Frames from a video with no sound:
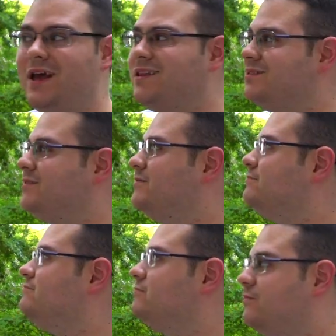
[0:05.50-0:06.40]
in
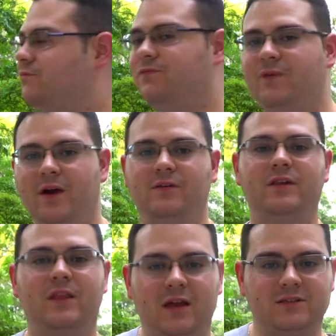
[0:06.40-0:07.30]
fairly
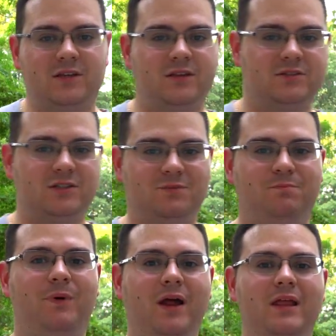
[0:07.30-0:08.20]
nice conditions,
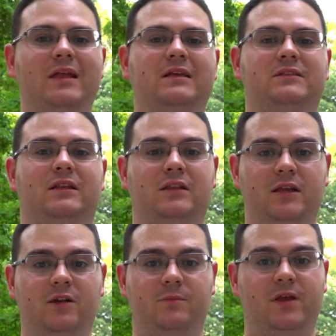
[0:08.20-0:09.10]
but it is a
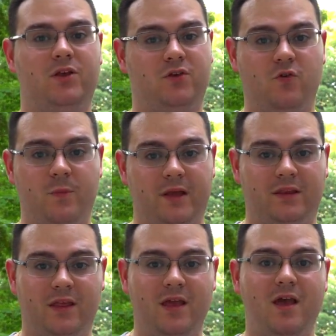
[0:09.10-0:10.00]
little bit humid.
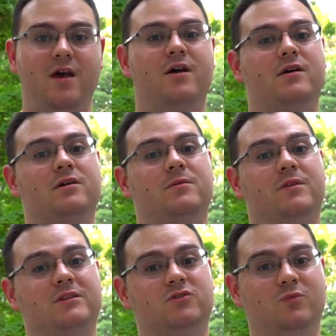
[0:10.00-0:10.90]

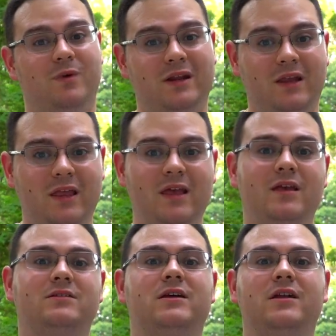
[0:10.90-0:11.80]
This humidity
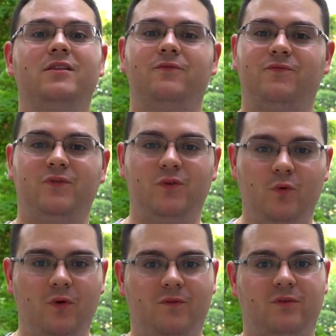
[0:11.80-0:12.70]
is kind of the
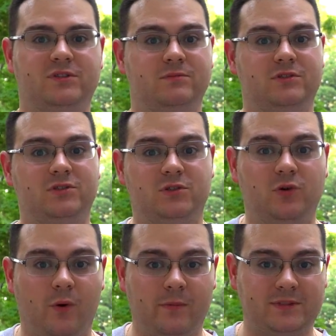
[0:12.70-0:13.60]
fuel for some
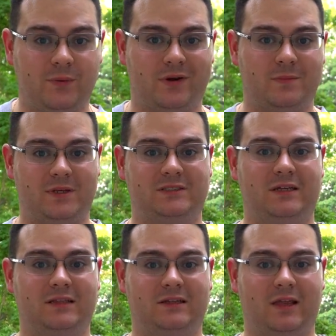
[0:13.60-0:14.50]
storms that we're going to be
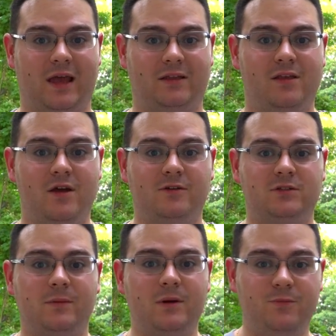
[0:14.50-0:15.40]
seeing tonight. So
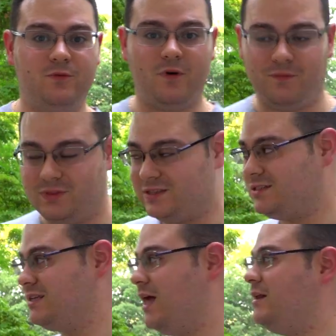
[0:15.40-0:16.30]
I'm going to move off to the
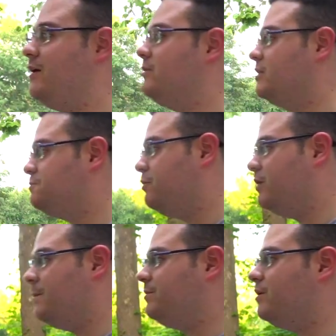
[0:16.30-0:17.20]
side here and let's put
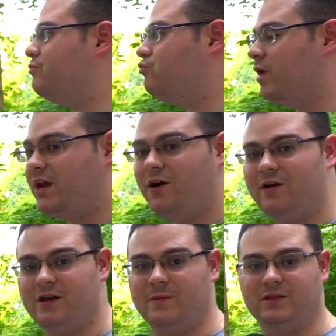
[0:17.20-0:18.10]
up the radar
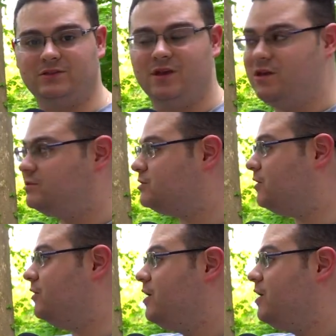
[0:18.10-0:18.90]
image. So